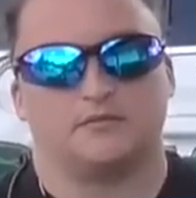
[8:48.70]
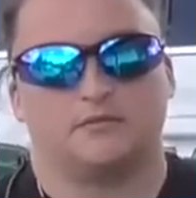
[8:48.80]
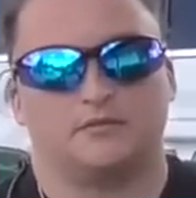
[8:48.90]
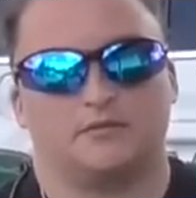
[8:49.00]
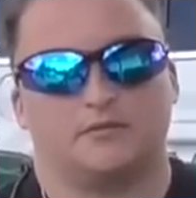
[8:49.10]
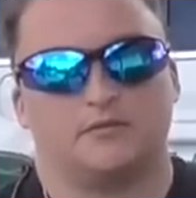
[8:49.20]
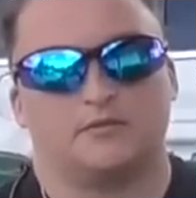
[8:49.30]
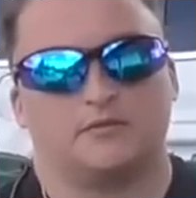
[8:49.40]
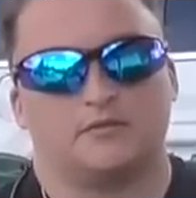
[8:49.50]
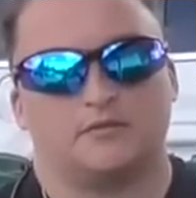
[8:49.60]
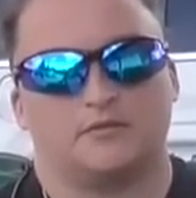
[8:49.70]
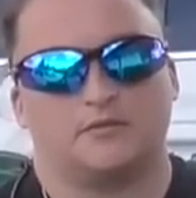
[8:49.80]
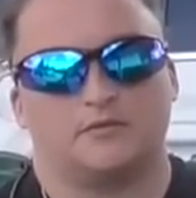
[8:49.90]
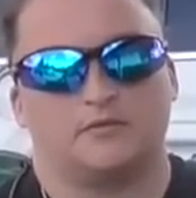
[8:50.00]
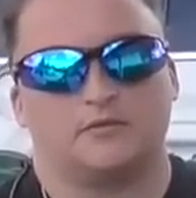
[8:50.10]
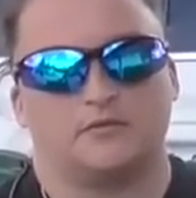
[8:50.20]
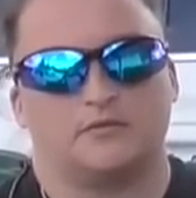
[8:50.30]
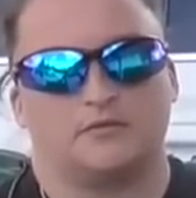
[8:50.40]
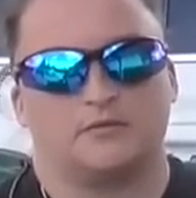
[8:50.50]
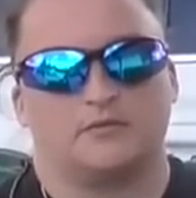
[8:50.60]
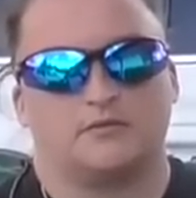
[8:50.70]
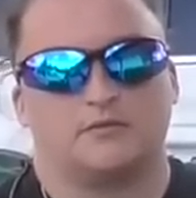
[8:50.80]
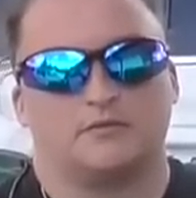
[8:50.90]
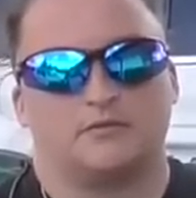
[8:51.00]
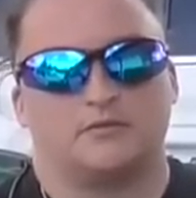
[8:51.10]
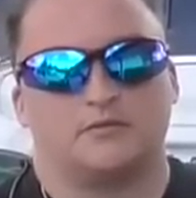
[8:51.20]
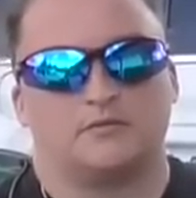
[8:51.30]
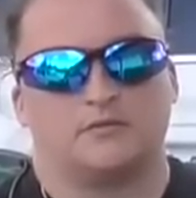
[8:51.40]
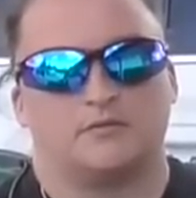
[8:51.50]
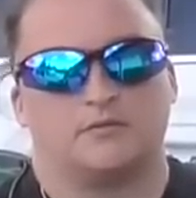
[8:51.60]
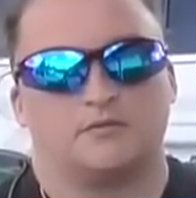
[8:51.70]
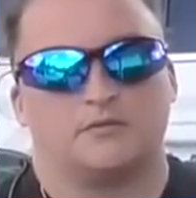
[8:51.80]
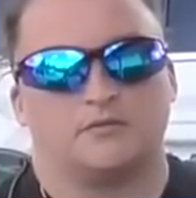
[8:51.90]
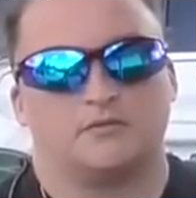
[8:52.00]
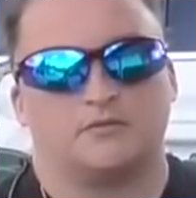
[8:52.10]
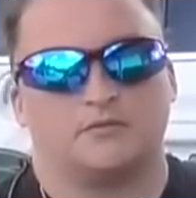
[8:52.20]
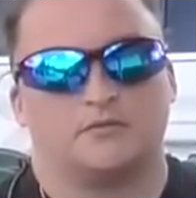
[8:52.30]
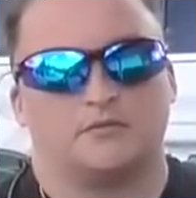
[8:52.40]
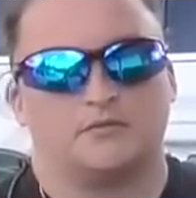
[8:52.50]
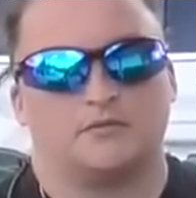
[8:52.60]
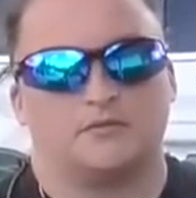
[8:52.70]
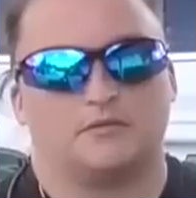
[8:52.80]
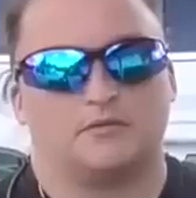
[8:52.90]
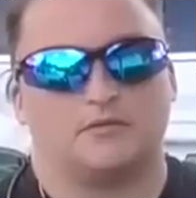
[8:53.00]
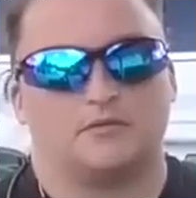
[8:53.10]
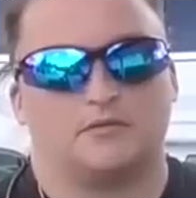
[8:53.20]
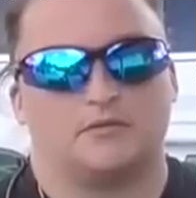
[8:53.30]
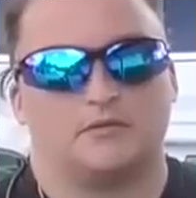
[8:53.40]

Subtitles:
Nobody speaks.